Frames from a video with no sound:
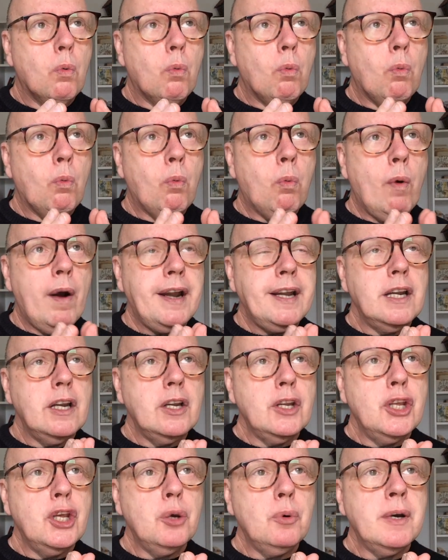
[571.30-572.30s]

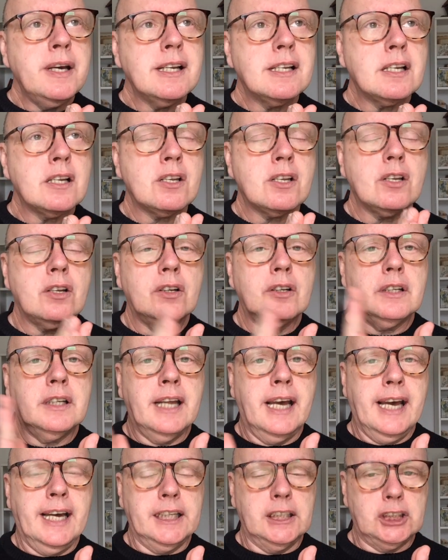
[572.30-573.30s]
when you hit a certain
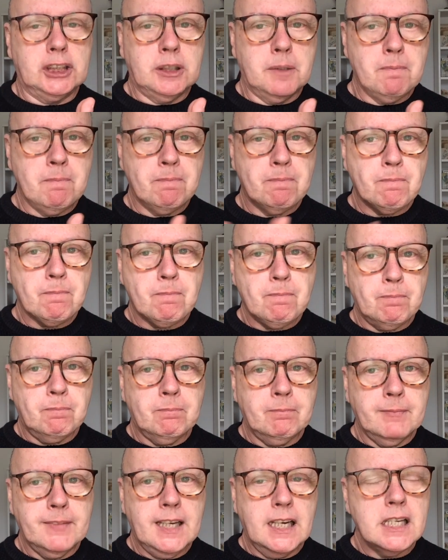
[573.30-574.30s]
age,
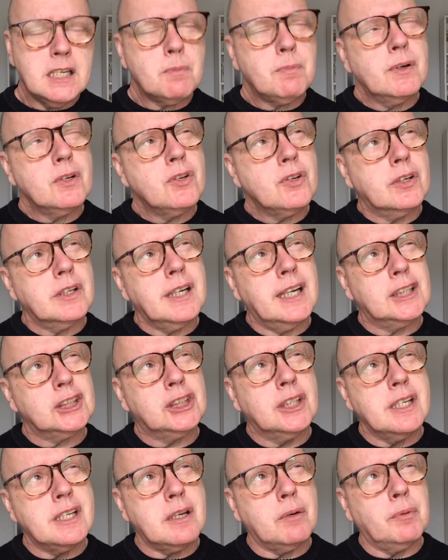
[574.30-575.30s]
I suppose you could
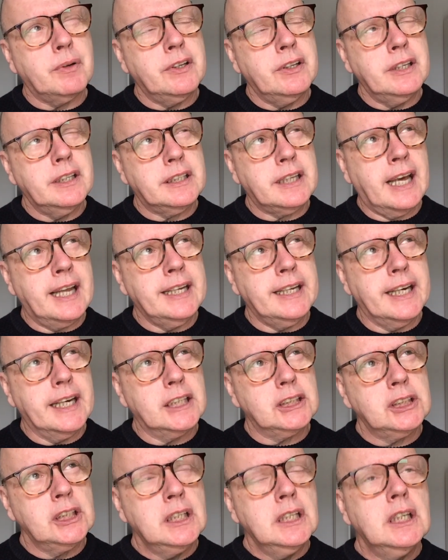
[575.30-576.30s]
actually say when you hit any
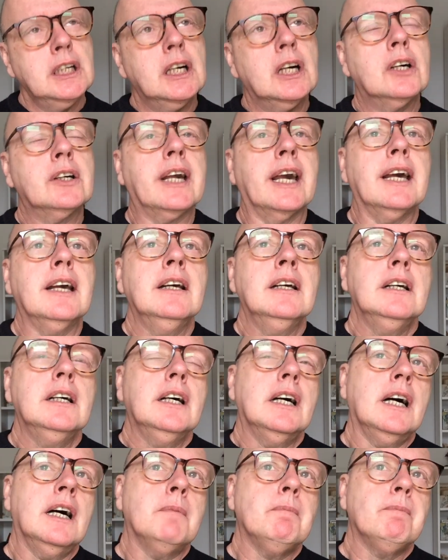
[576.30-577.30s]
age. Okay,
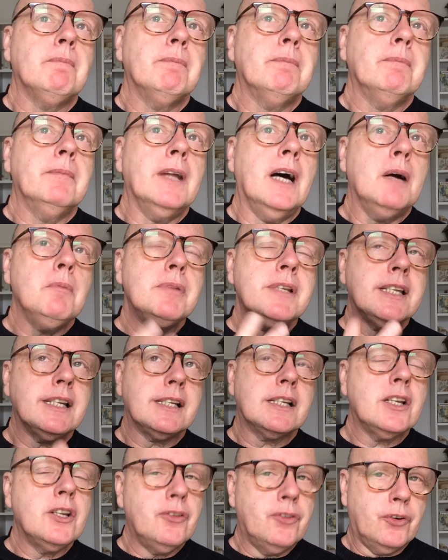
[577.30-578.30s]
I'm
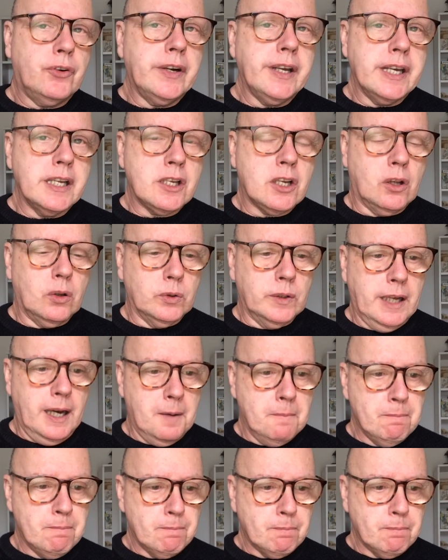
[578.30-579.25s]
63 years old now.